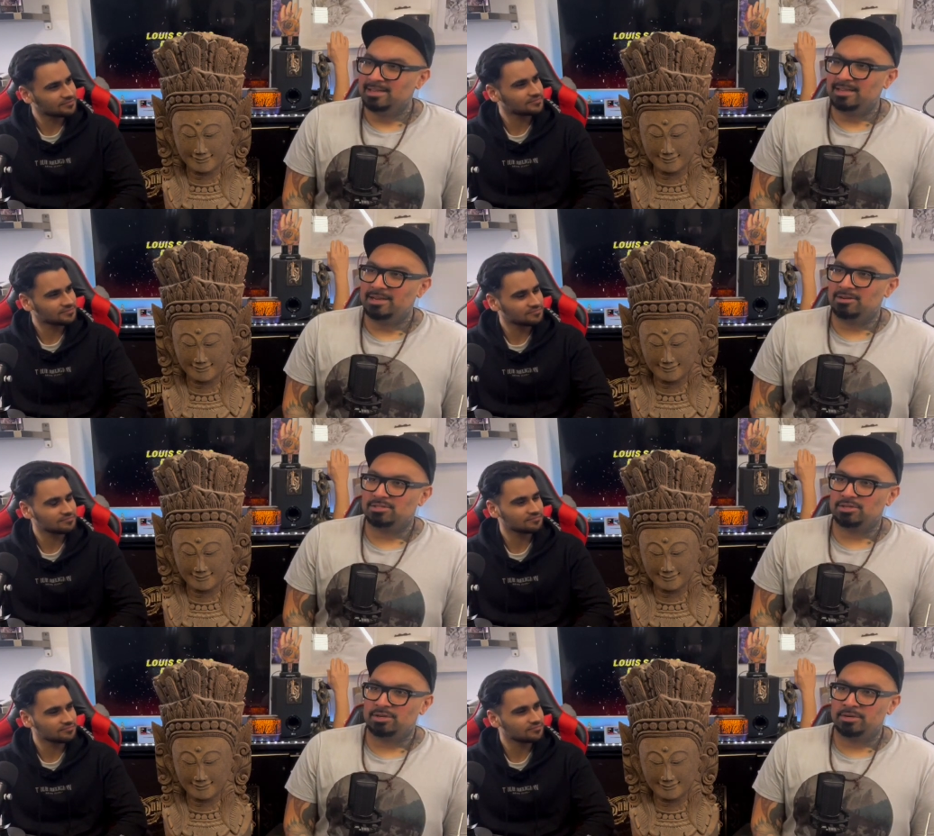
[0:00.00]
Speaker 1: You know,
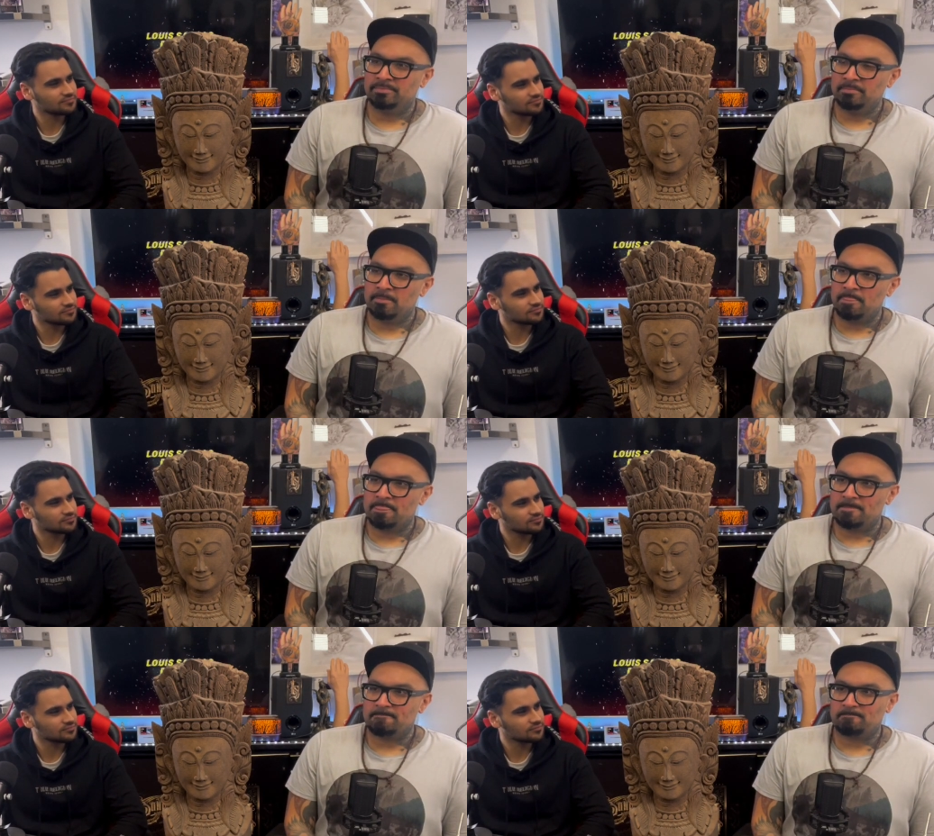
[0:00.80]
so
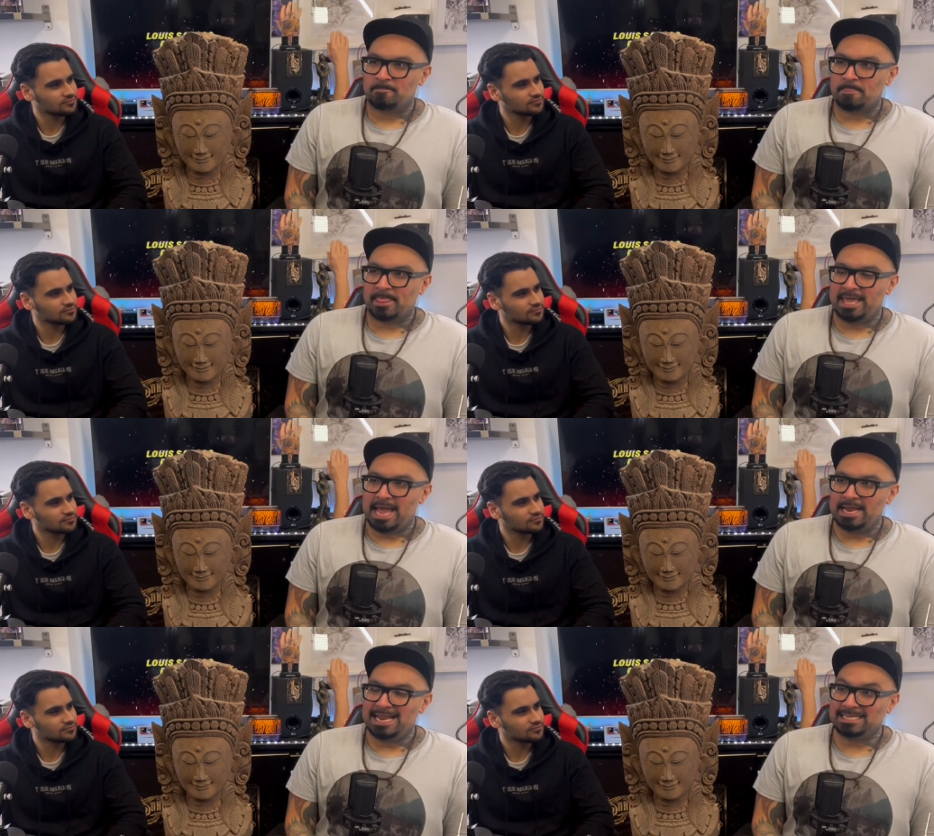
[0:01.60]

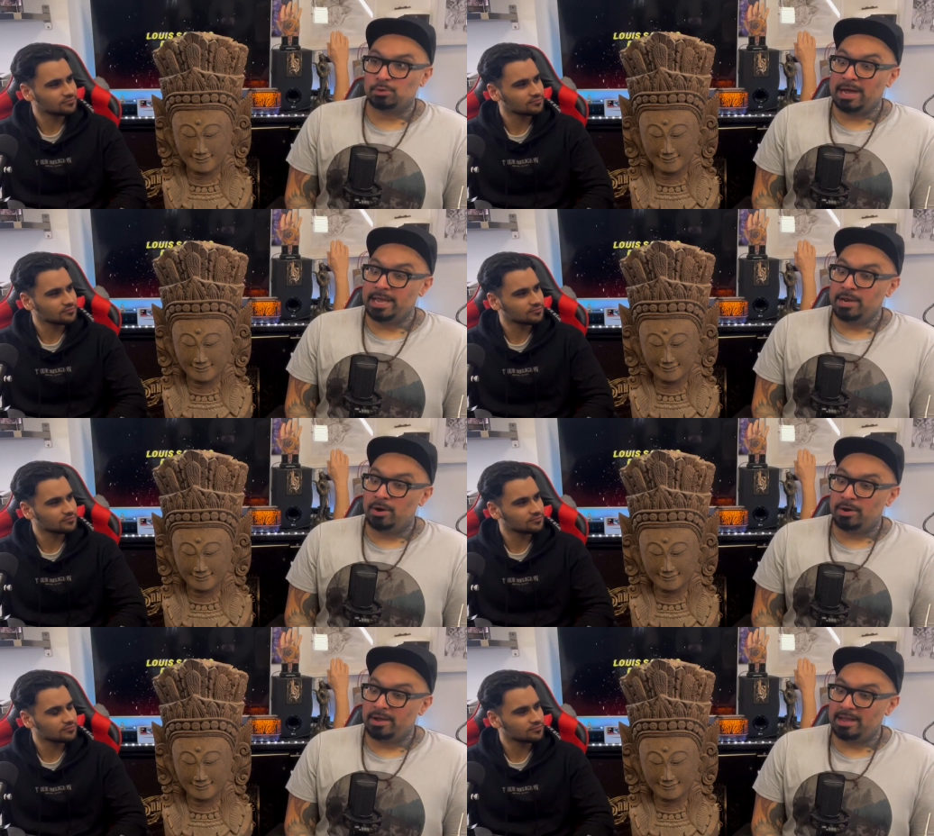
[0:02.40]
yeah, that's why you
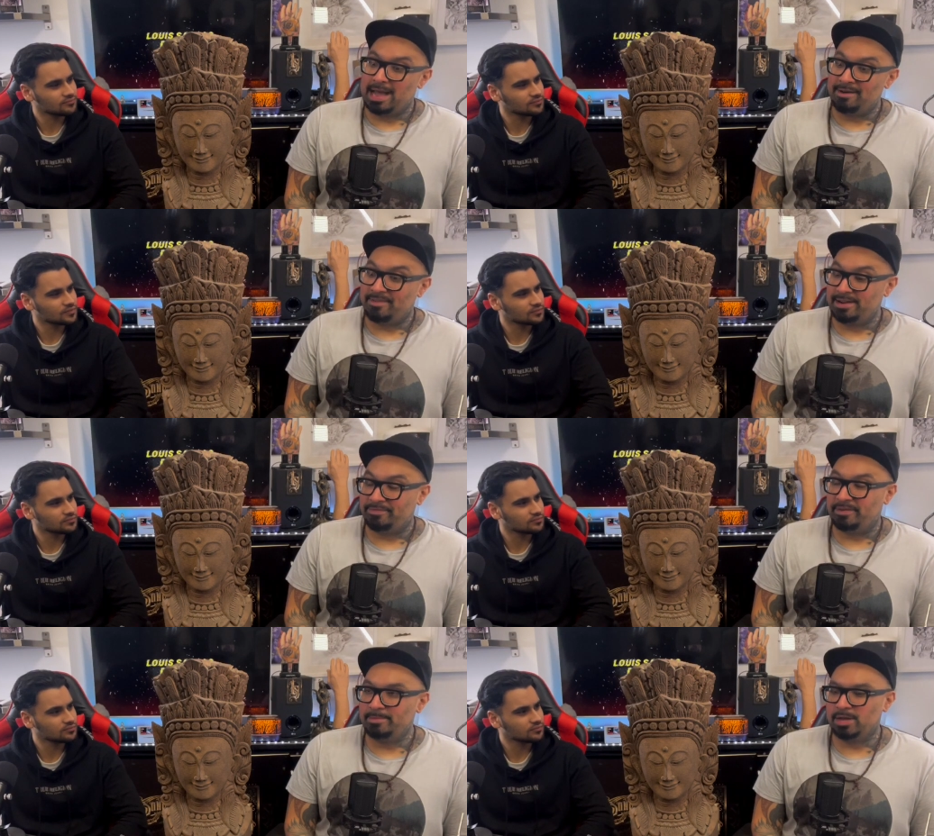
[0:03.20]
know I find it
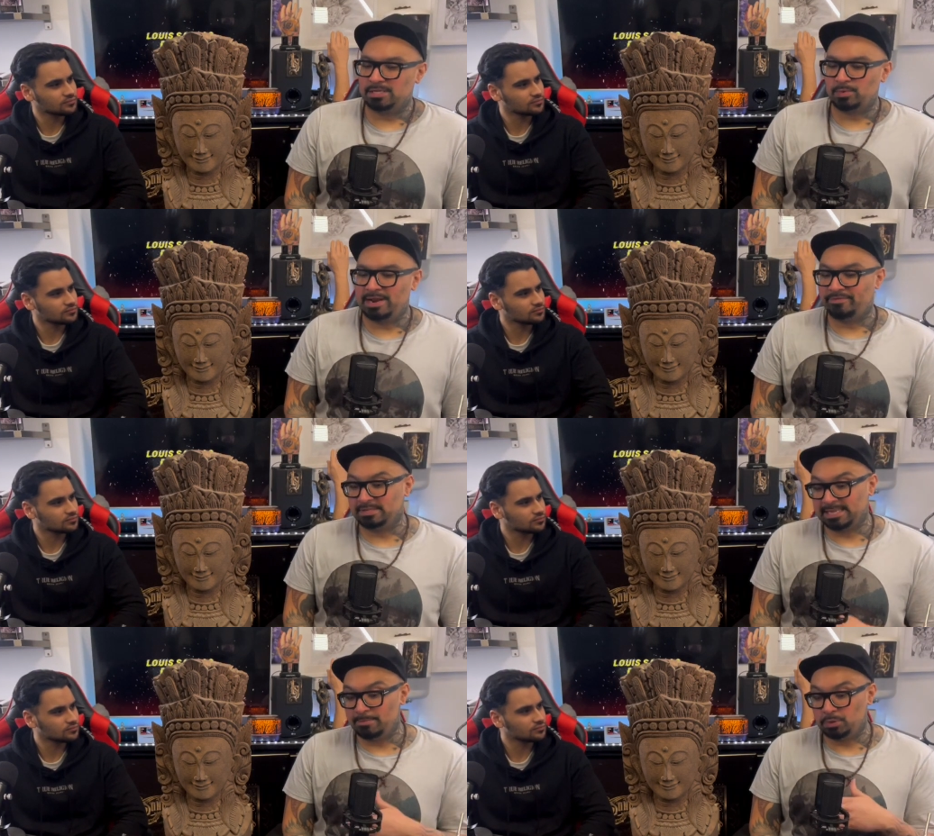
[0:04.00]
funny because when I
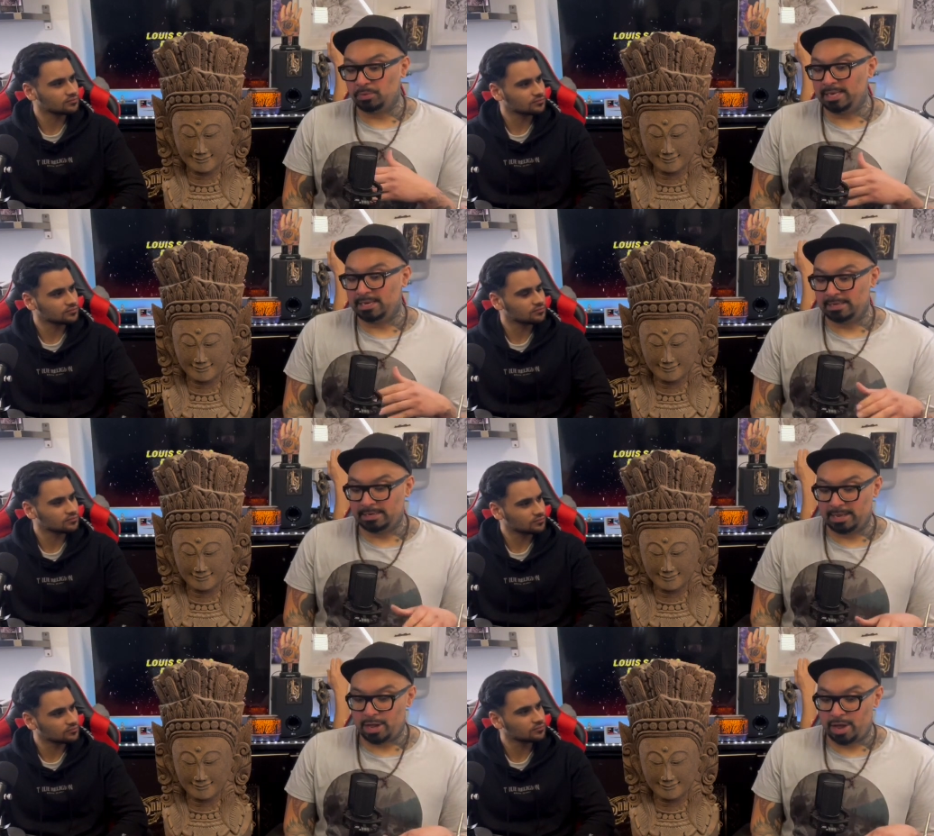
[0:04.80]
first came to
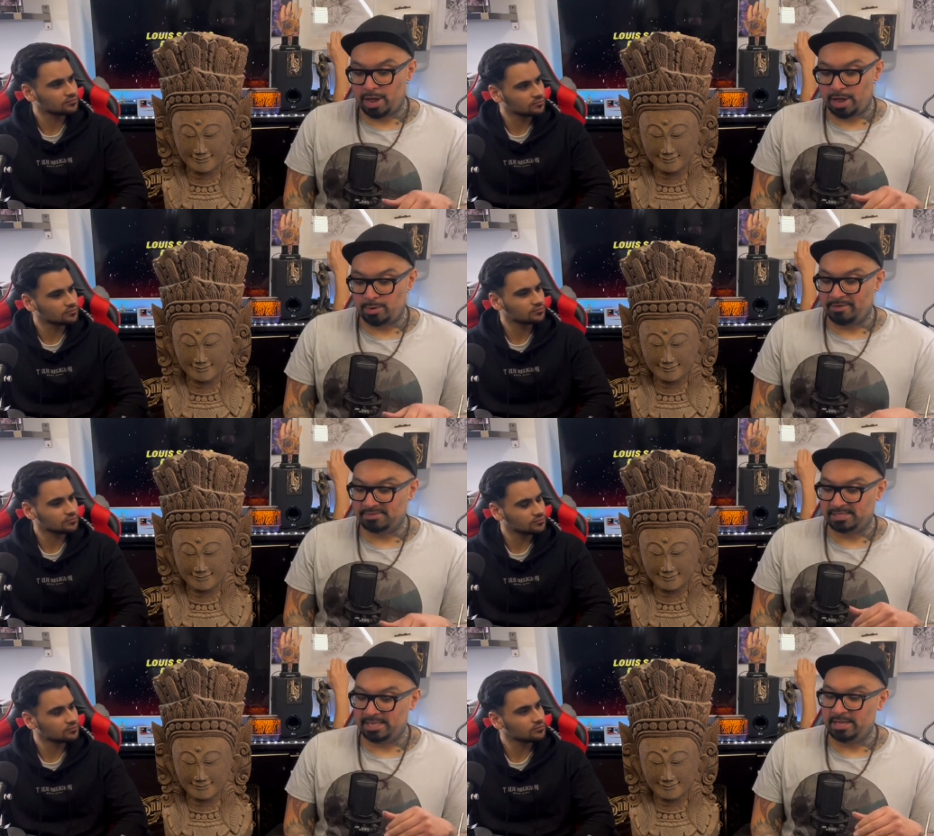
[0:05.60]
England, uh,
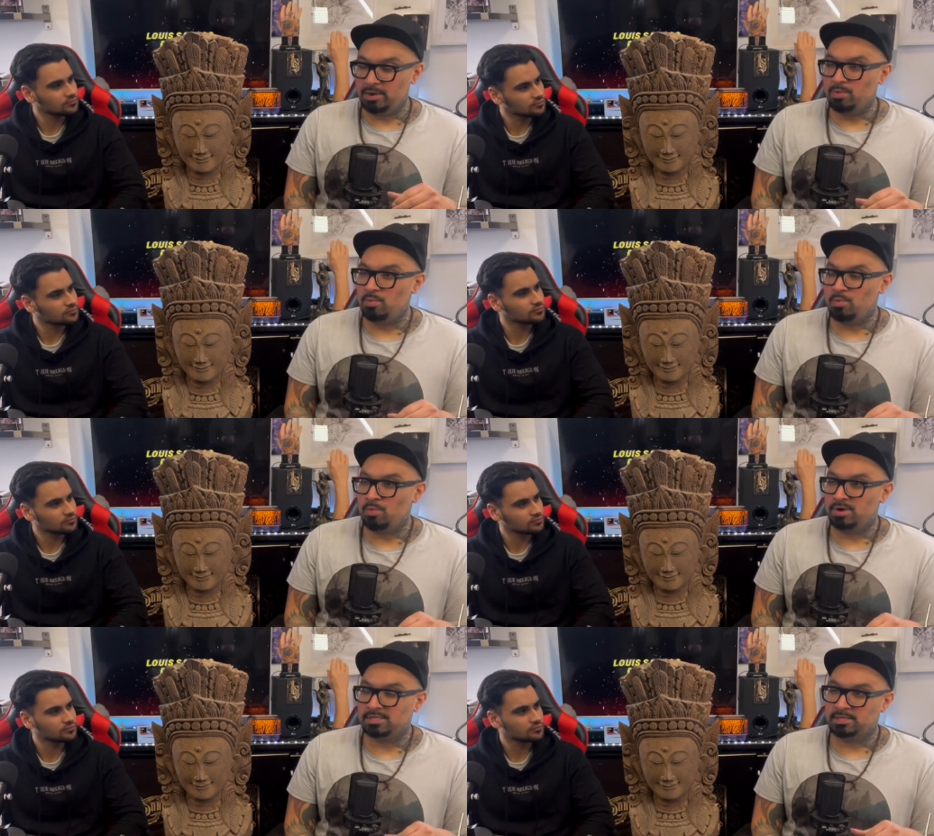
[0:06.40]
UFC
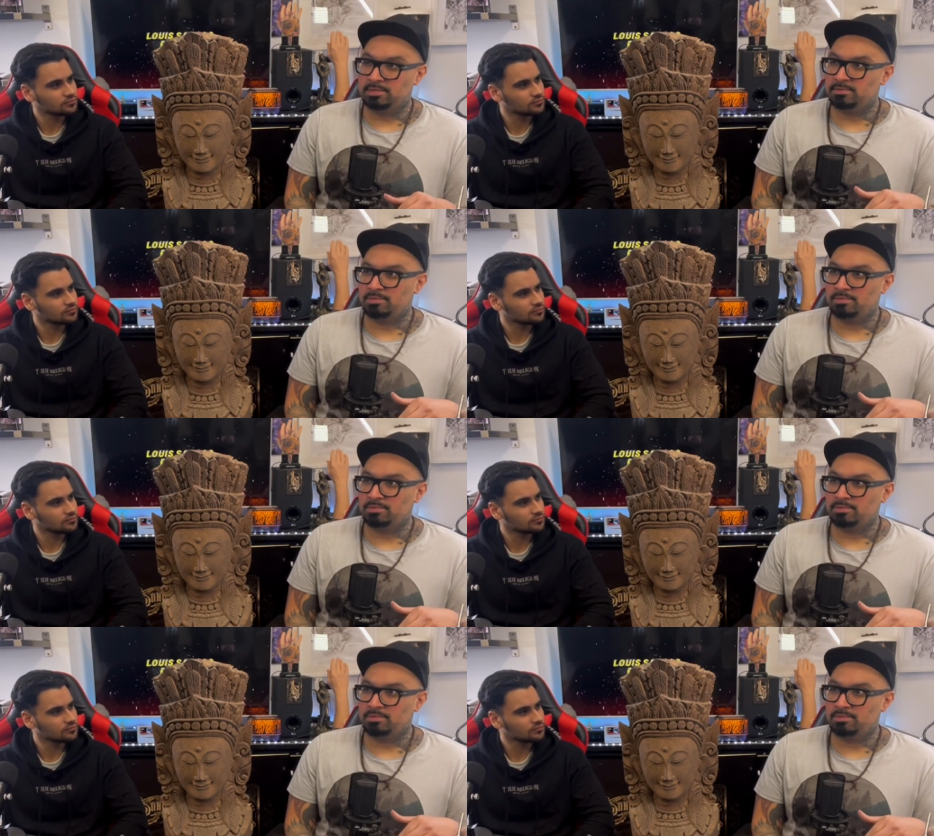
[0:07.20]
wasn't